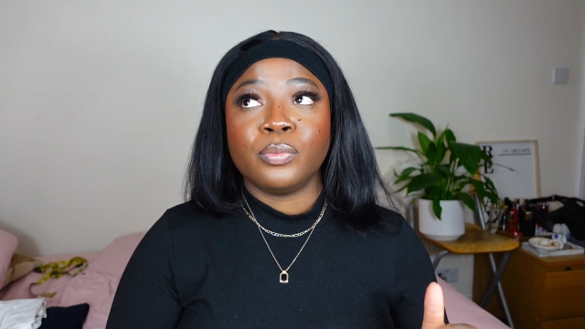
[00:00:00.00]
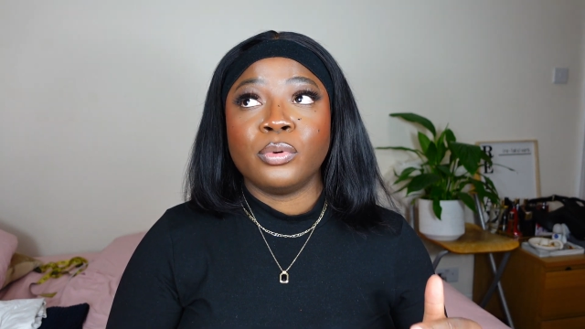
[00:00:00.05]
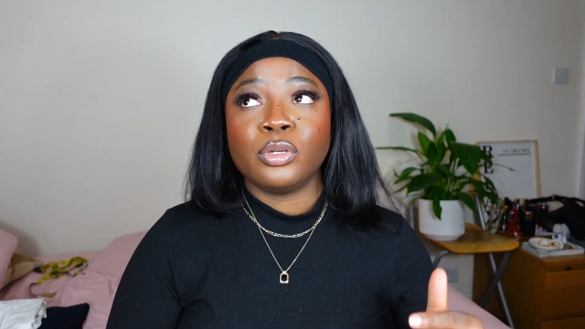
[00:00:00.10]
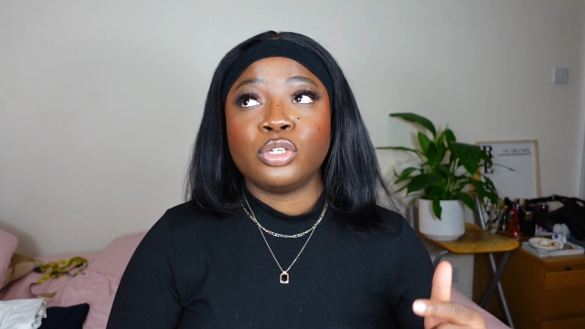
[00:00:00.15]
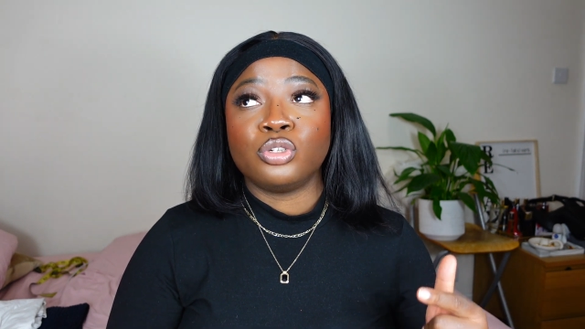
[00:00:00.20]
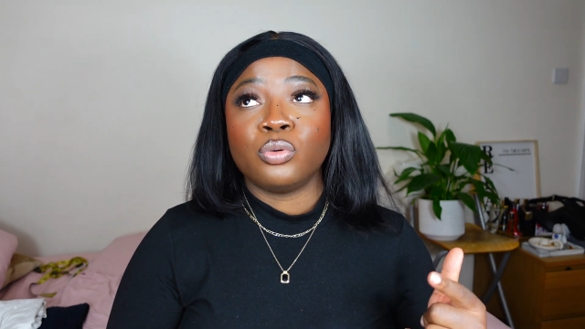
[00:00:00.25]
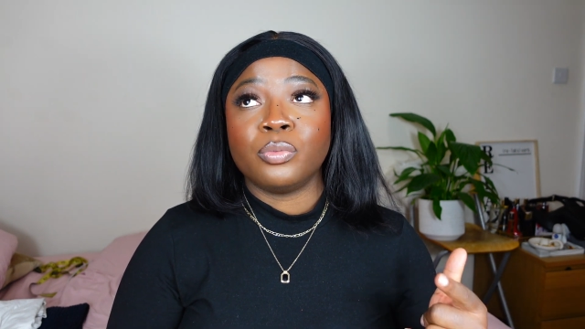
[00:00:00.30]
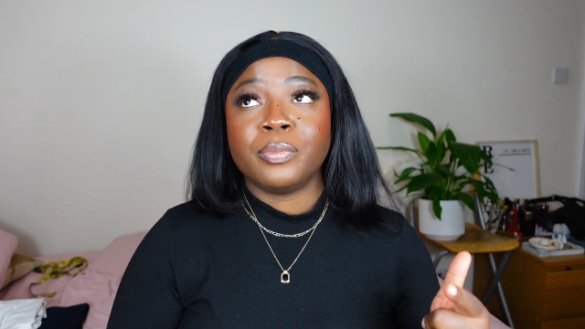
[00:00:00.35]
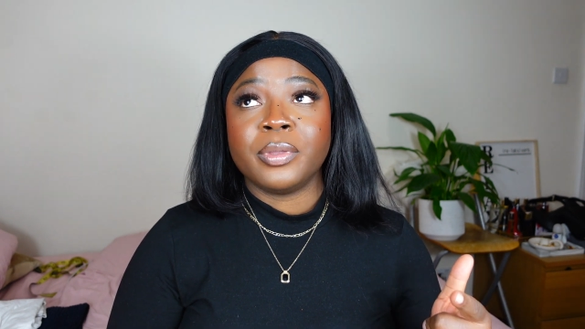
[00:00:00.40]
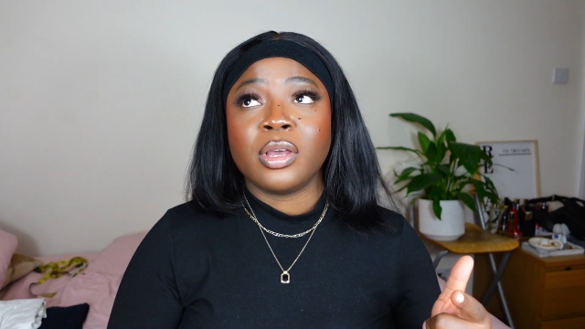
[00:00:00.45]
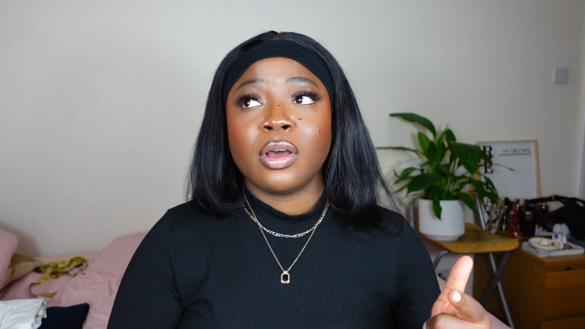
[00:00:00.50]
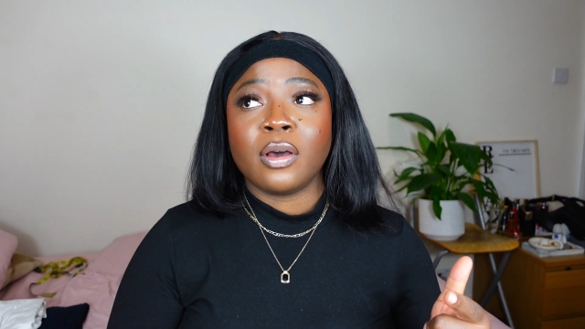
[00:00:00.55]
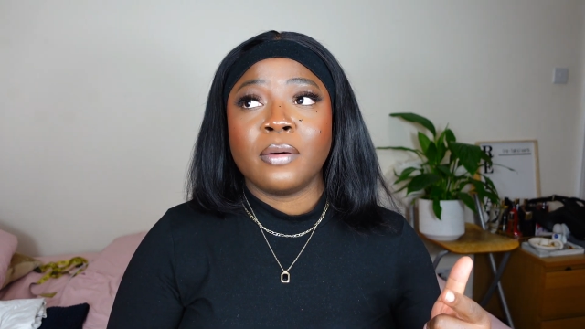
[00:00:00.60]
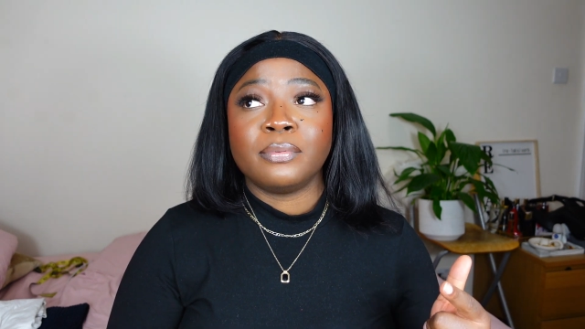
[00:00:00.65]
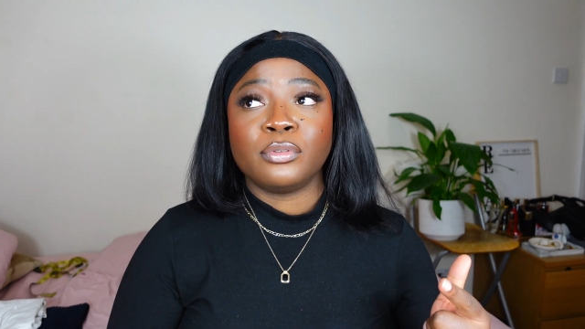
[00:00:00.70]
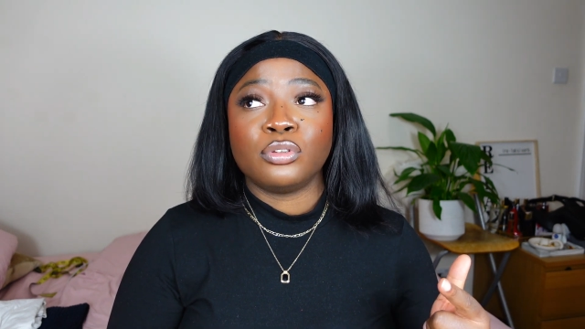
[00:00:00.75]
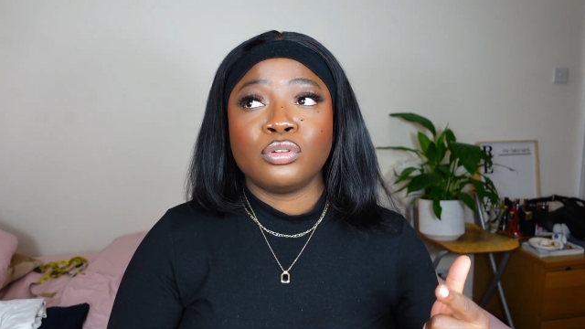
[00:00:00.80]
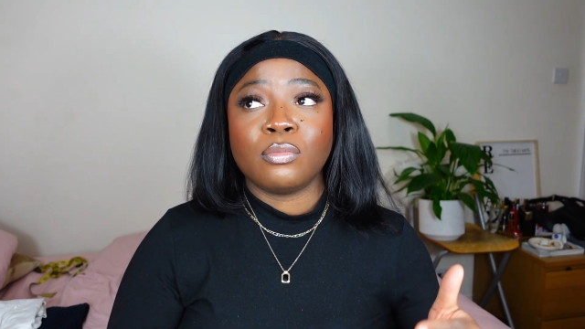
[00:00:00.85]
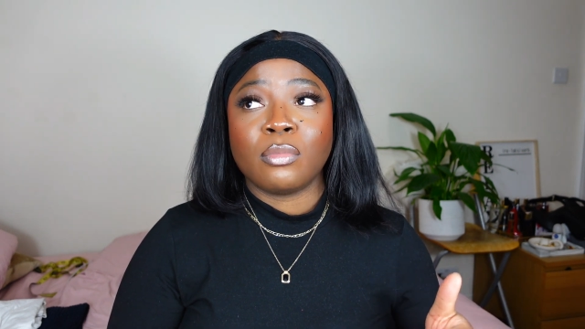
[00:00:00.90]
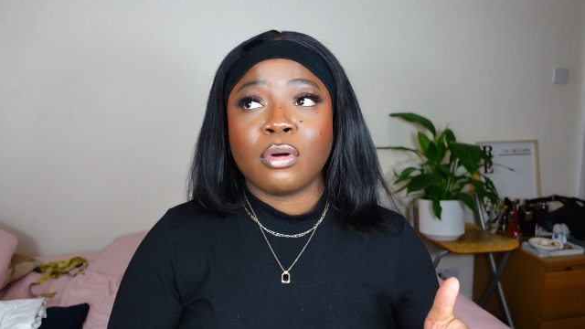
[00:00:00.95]
which will be
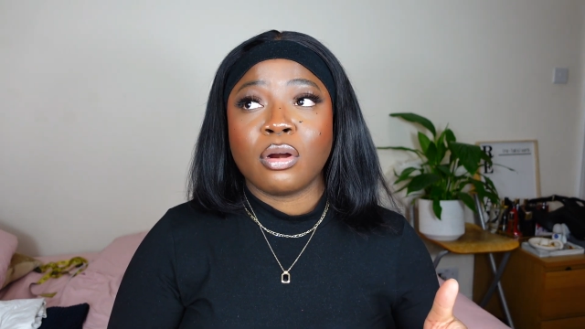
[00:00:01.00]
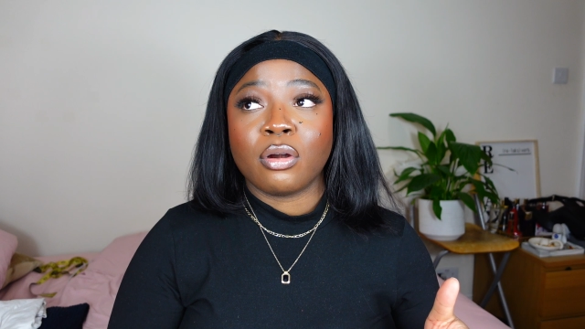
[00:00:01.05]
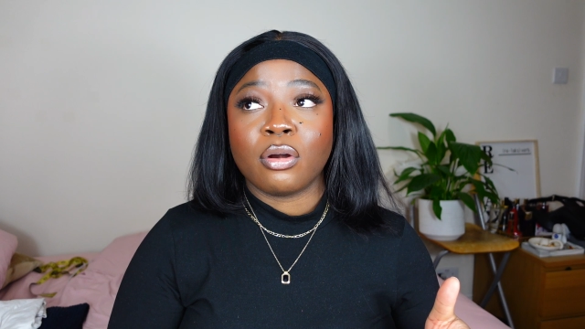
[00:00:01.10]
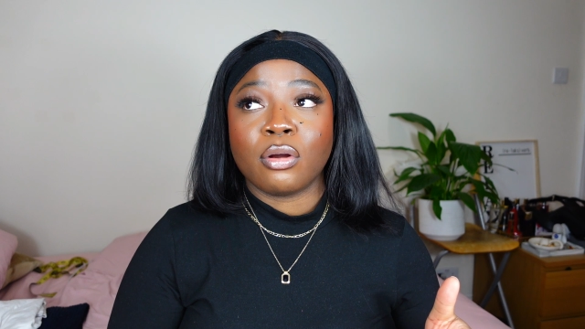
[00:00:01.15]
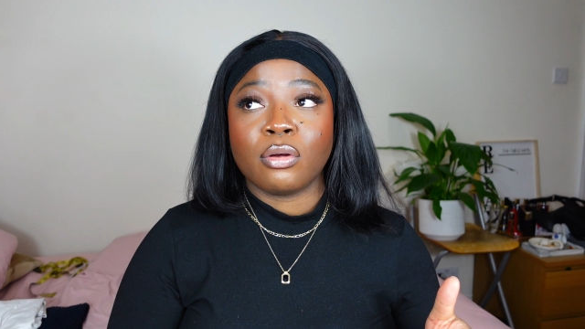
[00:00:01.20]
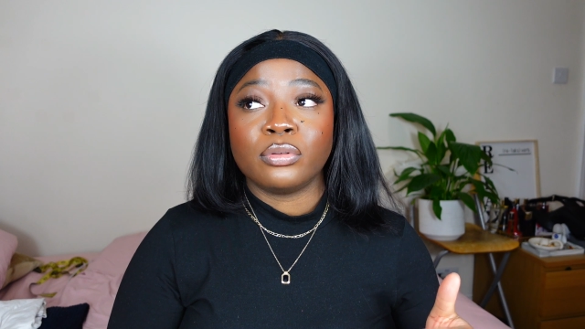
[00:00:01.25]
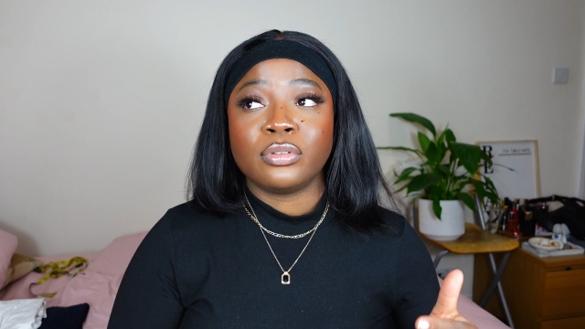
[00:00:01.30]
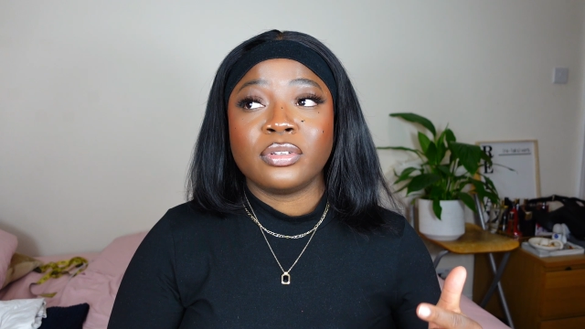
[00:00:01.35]
up tomorrow.